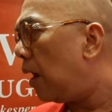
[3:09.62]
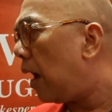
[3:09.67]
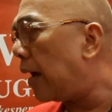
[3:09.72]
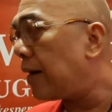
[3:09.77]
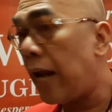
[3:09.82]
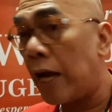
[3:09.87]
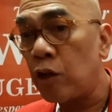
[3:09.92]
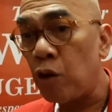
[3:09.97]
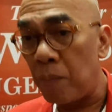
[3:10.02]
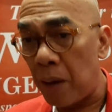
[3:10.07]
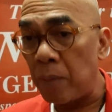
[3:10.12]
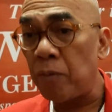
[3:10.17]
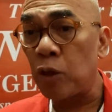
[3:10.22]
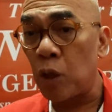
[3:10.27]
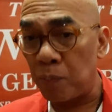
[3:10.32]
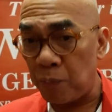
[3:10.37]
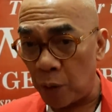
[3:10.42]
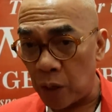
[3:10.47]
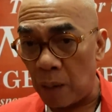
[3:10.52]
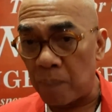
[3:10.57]
I'd like to be able
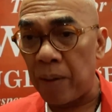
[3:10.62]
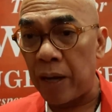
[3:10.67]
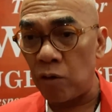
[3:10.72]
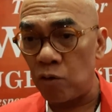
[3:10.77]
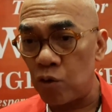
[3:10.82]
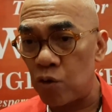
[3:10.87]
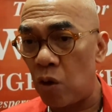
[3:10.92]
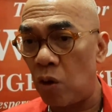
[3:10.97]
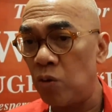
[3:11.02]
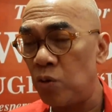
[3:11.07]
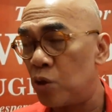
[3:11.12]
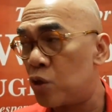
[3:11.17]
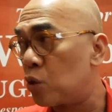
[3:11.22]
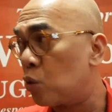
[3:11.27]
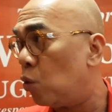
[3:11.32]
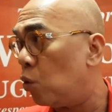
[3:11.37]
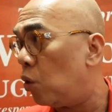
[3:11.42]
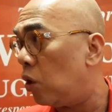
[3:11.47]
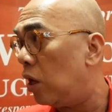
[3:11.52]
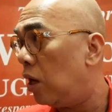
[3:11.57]
to put up my own
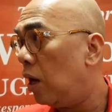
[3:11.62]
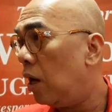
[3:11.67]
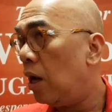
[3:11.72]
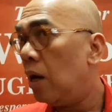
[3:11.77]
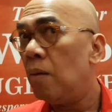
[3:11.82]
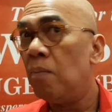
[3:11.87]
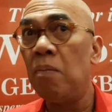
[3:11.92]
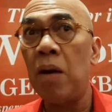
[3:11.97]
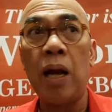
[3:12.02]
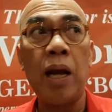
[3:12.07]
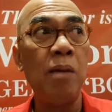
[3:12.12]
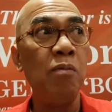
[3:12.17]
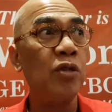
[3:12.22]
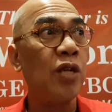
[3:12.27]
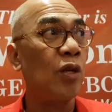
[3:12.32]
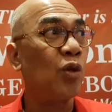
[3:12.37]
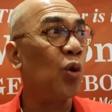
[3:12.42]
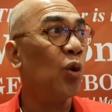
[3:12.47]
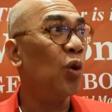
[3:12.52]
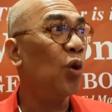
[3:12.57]
school. Malay mo
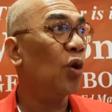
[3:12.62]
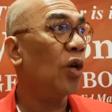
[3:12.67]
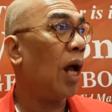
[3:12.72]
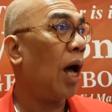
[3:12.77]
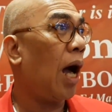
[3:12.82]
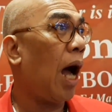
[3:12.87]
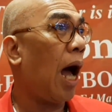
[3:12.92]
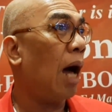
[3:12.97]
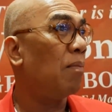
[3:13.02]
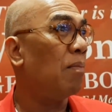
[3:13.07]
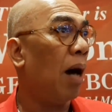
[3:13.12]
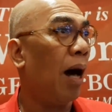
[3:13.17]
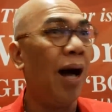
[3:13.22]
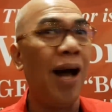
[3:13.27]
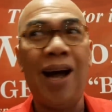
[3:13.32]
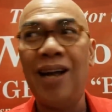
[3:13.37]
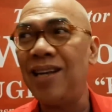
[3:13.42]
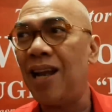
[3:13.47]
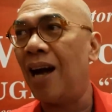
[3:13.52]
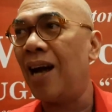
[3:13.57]
sa tulong ng ama,
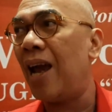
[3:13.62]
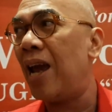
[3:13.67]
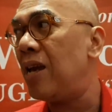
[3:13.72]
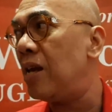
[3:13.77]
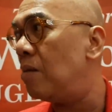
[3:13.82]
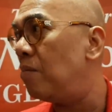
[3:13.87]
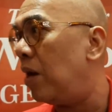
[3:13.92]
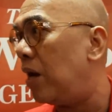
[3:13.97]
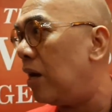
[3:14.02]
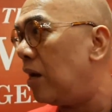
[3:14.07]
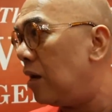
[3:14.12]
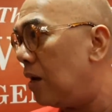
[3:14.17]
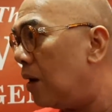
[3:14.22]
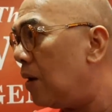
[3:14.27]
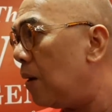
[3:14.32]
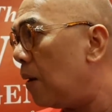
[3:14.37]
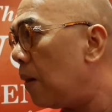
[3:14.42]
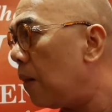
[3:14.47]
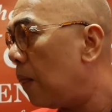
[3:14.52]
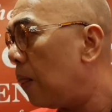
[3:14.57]
ng ENA. Do you have
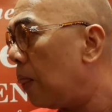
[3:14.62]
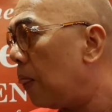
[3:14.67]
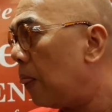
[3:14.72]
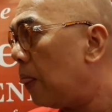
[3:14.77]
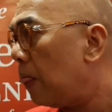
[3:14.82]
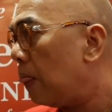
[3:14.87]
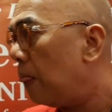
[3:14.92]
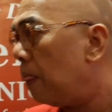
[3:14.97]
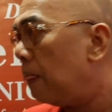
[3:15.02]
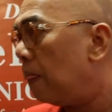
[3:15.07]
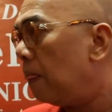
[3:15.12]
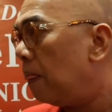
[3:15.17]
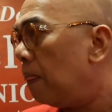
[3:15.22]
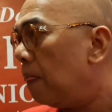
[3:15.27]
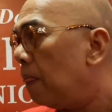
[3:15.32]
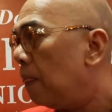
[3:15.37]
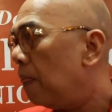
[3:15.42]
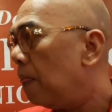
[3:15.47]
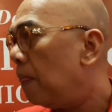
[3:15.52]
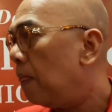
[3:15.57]
college teaching in
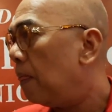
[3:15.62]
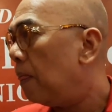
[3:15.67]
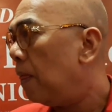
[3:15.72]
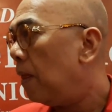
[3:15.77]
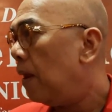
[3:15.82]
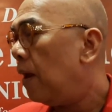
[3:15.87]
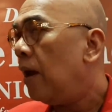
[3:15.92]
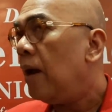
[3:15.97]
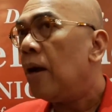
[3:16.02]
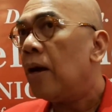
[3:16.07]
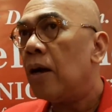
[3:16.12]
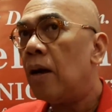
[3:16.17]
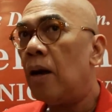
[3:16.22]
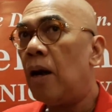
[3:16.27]
graduate school?